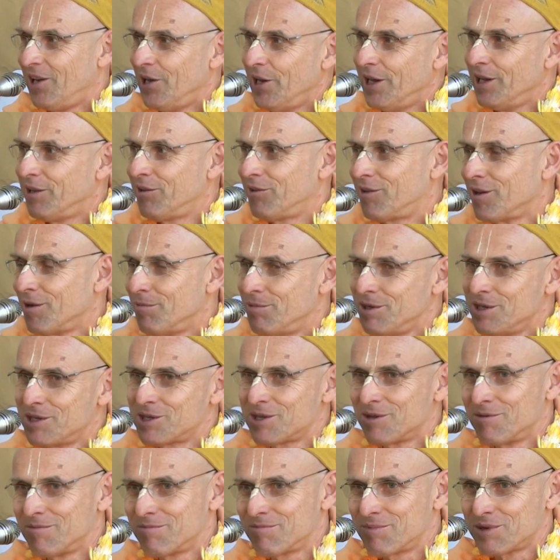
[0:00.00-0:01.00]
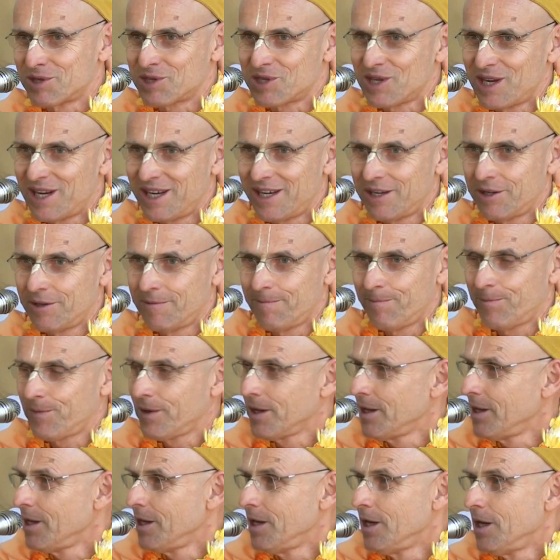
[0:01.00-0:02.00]
let there be some prasadam,
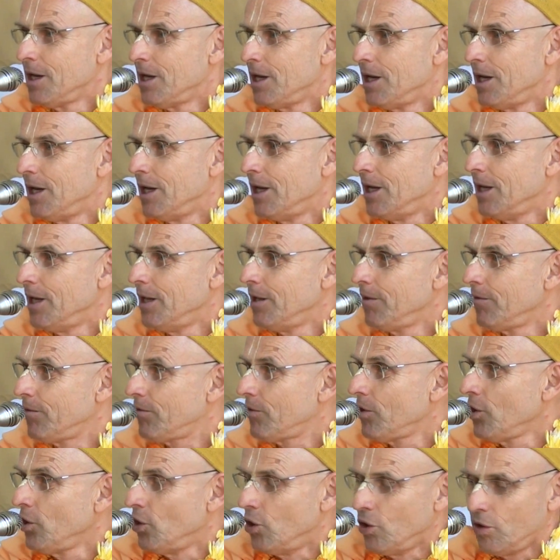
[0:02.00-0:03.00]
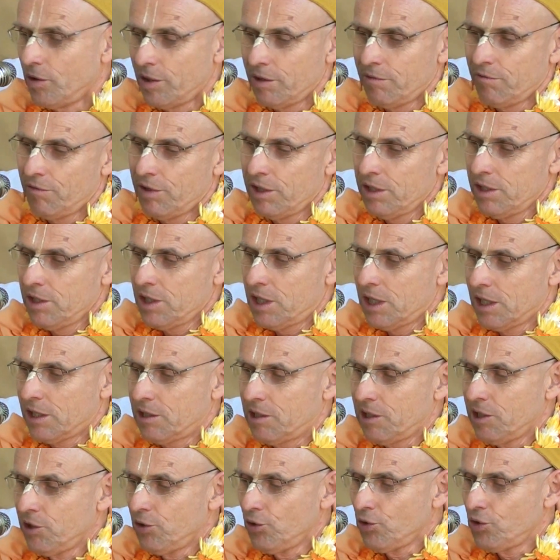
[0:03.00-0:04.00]
and and when you
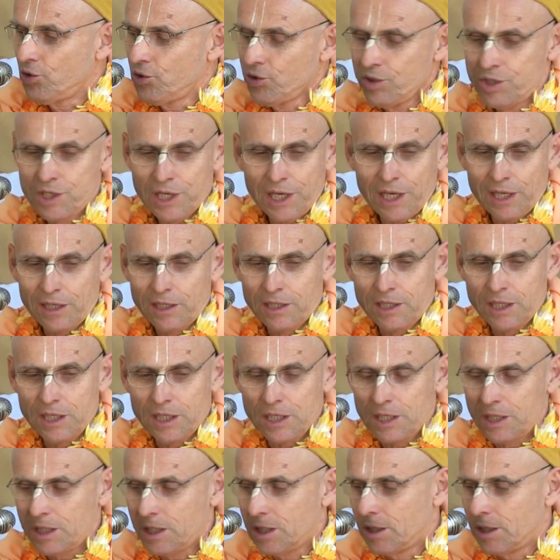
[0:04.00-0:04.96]
get a little good at the